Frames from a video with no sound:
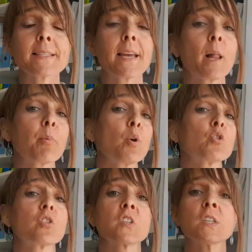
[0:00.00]
I help
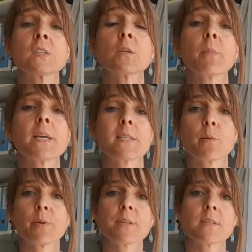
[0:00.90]
coaches systemize
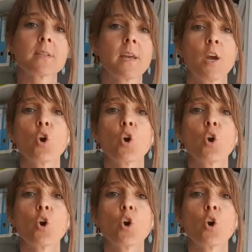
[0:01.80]
their business,